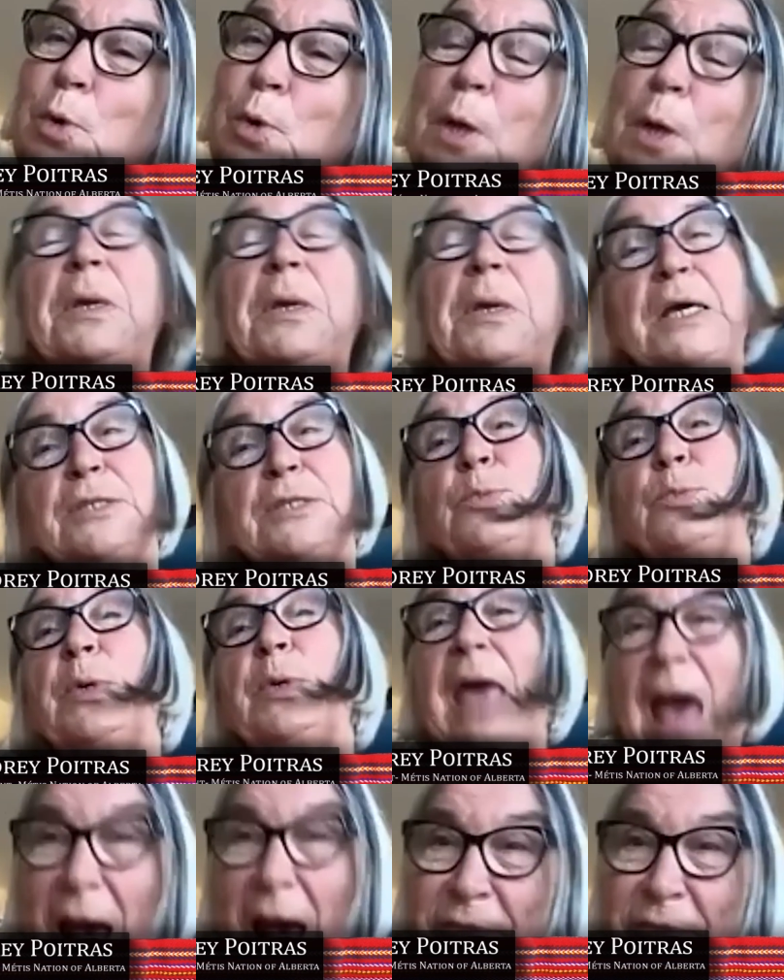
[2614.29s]
because we
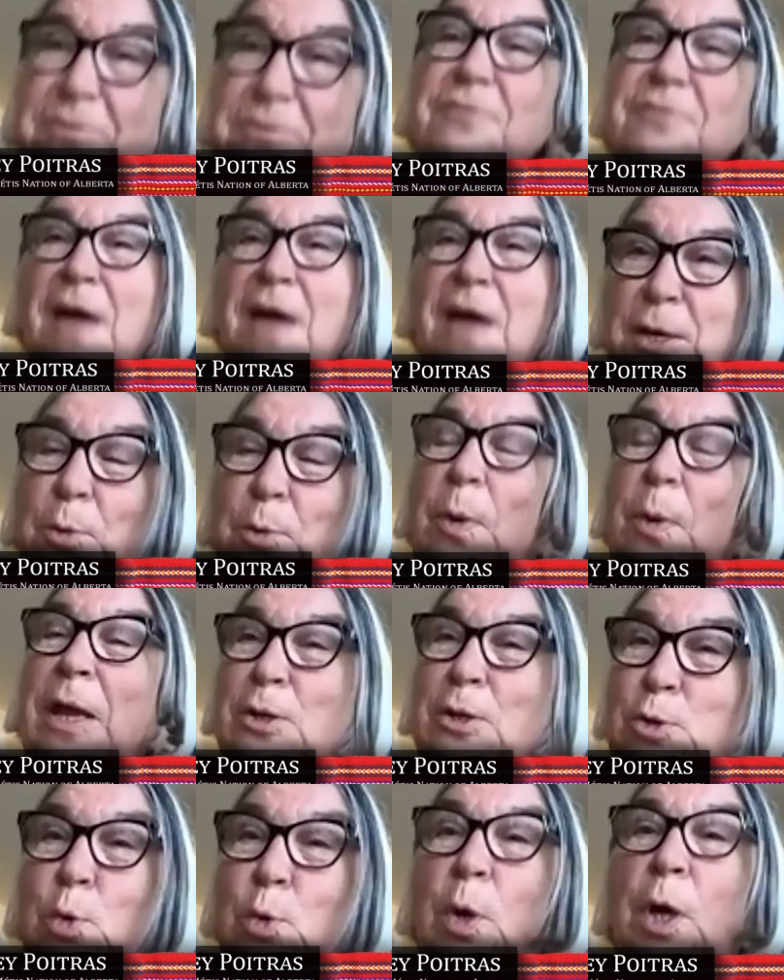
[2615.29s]
have to find a way to
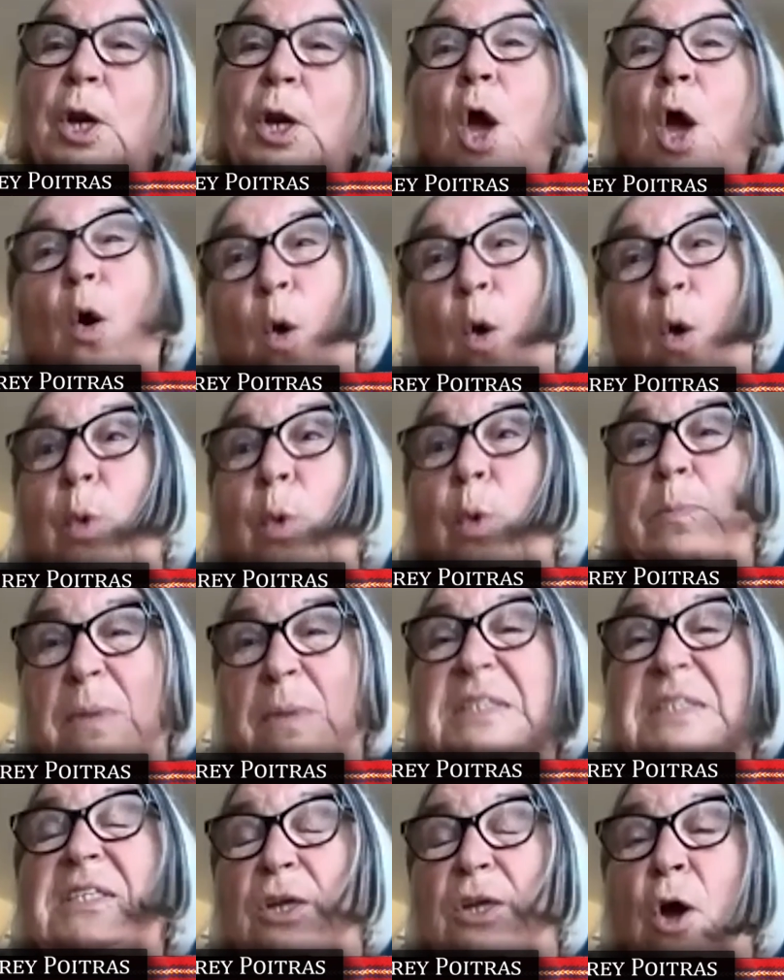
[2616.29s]
do it, or we miss
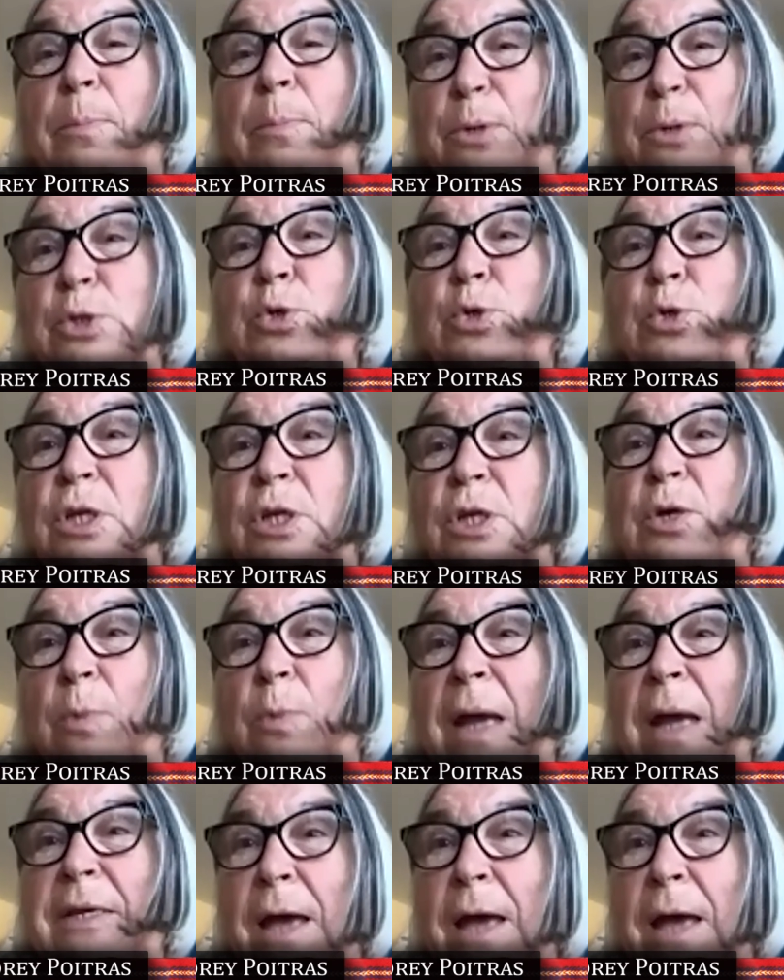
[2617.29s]
an opportunity right